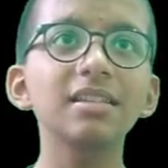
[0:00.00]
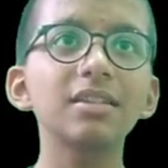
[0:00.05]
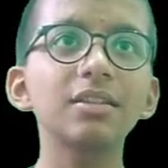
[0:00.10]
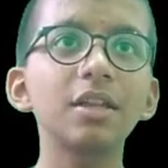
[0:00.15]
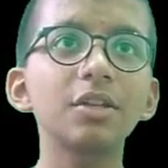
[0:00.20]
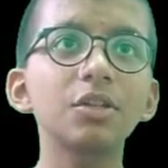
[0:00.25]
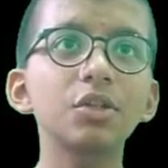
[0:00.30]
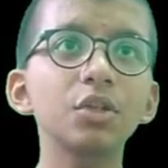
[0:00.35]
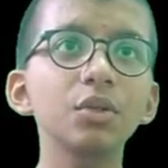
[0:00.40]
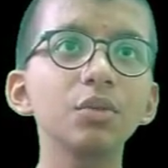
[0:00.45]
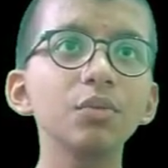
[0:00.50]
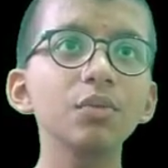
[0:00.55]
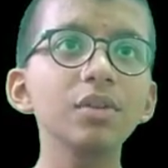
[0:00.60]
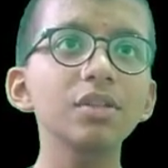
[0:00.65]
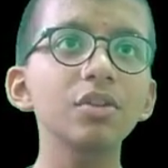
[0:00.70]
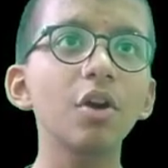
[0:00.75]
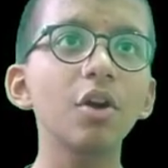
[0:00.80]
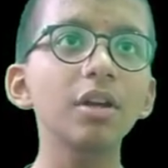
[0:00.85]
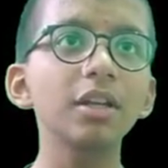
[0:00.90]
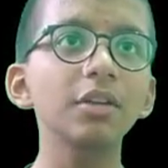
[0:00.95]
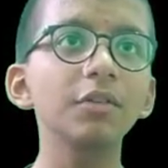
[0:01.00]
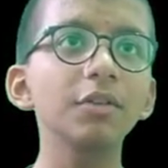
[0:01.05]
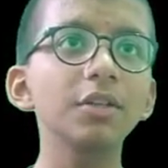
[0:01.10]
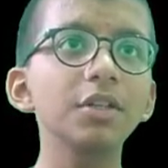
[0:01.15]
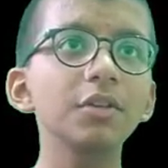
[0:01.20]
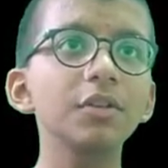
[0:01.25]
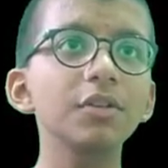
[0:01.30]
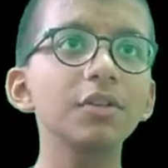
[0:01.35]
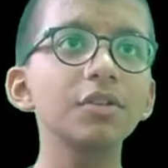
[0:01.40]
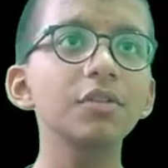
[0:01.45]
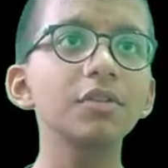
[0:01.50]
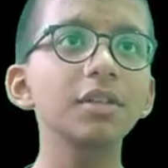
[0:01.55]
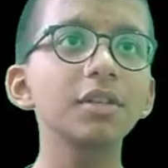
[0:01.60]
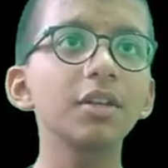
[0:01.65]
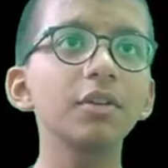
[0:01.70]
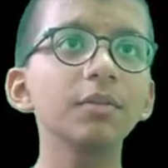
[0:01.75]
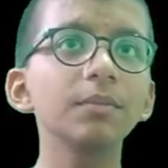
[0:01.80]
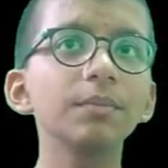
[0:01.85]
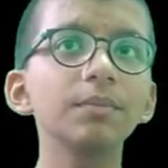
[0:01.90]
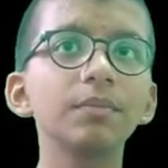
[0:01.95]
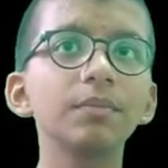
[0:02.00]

the 2 is not equals to 0.